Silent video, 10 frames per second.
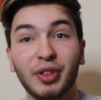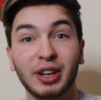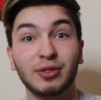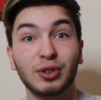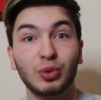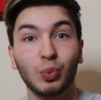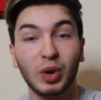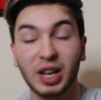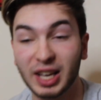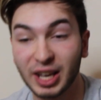Thanks for
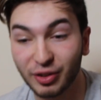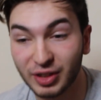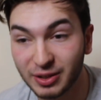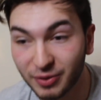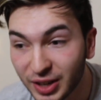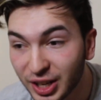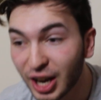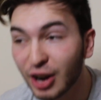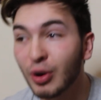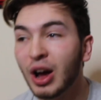clicking on this
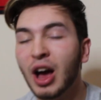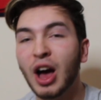video.